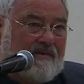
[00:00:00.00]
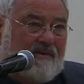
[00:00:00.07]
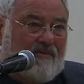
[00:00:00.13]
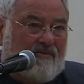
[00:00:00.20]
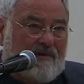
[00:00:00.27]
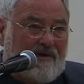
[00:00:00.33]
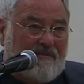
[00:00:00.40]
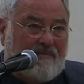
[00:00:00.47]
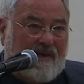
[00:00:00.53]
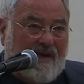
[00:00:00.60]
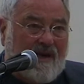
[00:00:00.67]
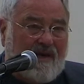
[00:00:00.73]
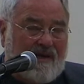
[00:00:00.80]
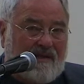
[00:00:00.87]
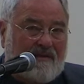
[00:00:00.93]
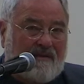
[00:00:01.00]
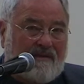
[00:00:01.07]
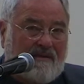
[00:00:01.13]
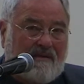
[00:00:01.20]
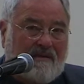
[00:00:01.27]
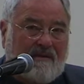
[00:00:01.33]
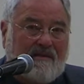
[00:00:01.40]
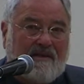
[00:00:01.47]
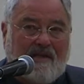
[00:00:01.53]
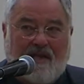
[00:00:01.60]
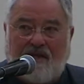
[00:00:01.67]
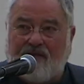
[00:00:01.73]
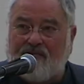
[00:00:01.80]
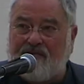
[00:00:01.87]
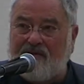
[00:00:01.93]
A real man
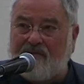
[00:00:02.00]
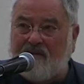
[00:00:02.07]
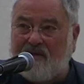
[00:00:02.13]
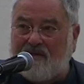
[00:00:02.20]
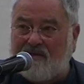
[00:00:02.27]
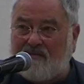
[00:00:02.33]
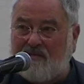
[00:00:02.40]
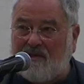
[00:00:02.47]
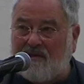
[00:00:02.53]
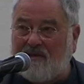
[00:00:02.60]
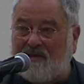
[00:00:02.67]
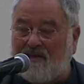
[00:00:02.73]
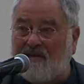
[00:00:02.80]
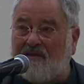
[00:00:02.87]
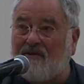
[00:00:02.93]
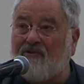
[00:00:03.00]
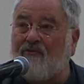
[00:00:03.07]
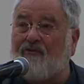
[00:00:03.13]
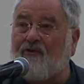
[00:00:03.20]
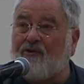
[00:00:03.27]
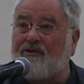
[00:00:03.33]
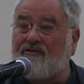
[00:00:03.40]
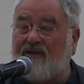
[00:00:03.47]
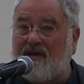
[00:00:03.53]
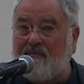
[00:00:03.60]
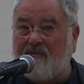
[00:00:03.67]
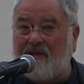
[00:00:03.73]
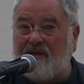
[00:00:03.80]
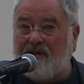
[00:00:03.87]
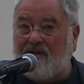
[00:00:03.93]
takes responsibility for his
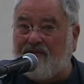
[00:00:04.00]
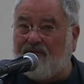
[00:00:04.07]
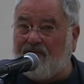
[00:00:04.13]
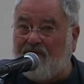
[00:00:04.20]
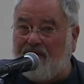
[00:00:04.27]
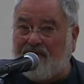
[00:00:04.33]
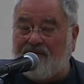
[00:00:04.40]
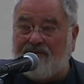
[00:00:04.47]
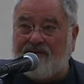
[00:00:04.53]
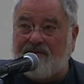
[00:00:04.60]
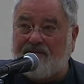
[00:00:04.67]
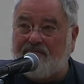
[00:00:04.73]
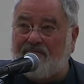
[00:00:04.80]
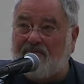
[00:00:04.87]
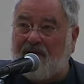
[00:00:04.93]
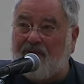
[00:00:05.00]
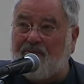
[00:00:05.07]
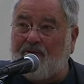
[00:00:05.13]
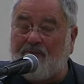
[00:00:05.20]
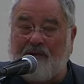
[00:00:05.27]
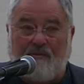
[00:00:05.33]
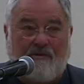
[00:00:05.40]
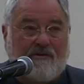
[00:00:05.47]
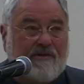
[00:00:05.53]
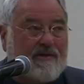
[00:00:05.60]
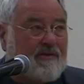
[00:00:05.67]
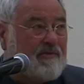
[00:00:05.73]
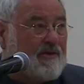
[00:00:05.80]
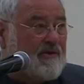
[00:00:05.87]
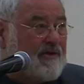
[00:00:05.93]
family and for others and for people in his
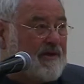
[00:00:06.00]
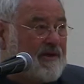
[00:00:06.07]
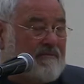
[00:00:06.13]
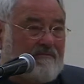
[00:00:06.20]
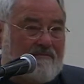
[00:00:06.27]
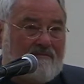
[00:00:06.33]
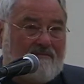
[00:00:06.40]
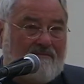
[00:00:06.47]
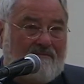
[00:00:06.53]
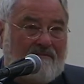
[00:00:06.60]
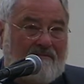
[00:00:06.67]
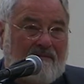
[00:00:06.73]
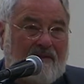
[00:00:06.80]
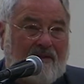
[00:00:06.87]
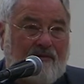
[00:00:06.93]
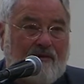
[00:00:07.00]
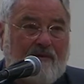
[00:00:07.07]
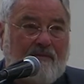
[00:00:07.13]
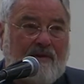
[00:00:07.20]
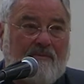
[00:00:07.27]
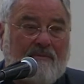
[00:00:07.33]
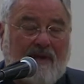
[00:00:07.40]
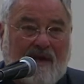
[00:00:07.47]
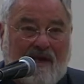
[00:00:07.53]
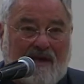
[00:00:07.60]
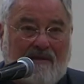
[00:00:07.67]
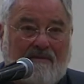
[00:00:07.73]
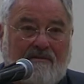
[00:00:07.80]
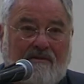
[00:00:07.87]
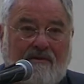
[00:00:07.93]
community. You want to be a
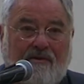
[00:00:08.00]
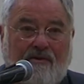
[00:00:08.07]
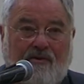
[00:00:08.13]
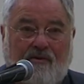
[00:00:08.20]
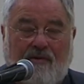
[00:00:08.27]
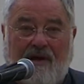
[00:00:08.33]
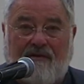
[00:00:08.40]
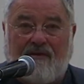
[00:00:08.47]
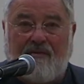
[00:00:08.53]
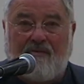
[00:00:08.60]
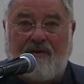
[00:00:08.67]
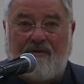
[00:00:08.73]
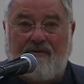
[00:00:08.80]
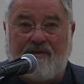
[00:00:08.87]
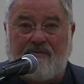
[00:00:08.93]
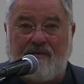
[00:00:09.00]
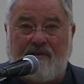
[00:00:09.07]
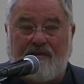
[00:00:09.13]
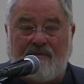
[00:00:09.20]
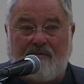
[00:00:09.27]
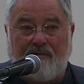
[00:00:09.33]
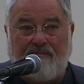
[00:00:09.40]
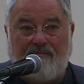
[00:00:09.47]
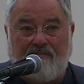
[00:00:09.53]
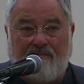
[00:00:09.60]
man, you have to be responsible.